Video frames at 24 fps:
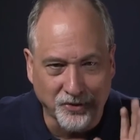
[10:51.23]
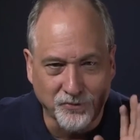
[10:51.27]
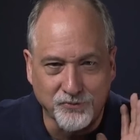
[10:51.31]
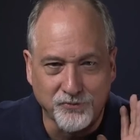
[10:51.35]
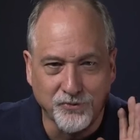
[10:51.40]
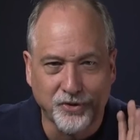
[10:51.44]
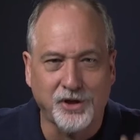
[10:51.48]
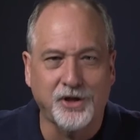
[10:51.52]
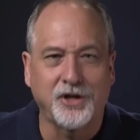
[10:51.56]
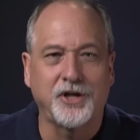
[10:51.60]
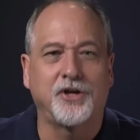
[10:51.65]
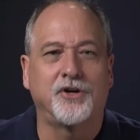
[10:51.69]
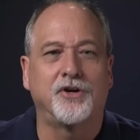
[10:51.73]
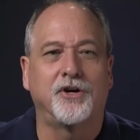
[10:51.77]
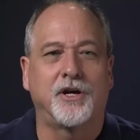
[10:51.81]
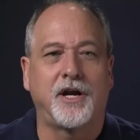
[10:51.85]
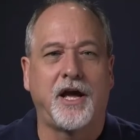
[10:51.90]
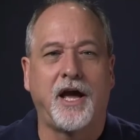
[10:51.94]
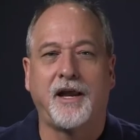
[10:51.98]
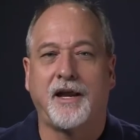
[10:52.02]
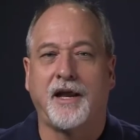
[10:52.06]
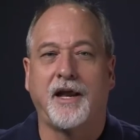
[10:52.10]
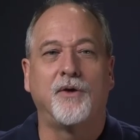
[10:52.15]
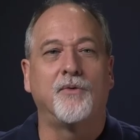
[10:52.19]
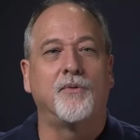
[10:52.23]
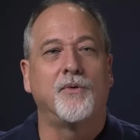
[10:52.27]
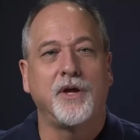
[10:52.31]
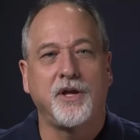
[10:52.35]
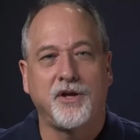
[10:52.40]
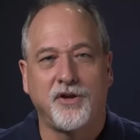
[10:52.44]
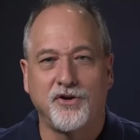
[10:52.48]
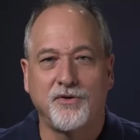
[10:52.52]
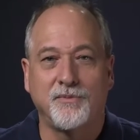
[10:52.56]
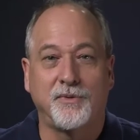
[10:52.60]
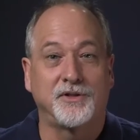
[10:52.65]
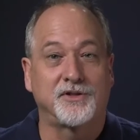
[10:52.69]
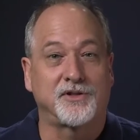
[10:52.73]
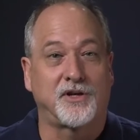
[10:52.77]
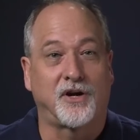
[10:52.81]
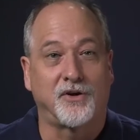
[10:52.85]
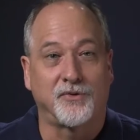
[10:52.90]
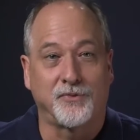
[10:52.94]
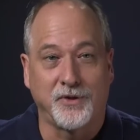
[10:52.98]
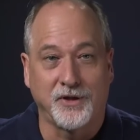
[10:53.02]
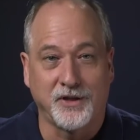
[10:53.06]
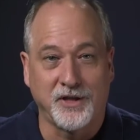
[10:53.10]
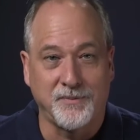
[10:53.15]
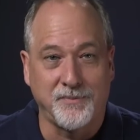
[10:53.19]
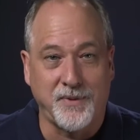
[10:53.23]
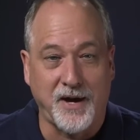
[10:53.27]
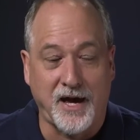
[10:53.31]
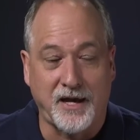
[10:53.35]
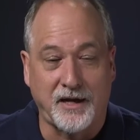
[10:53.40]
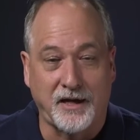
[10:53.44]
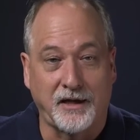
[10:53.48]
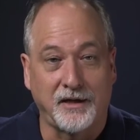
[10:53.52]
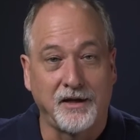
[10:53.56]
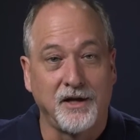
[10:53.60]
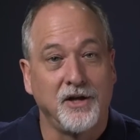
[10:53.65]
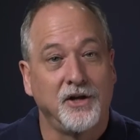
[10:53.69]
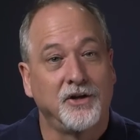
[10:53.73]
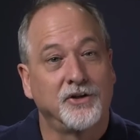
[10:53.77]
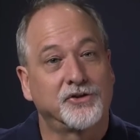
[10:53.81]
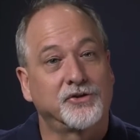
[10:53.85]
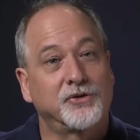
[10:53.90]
really good at, and we humans are really bad at.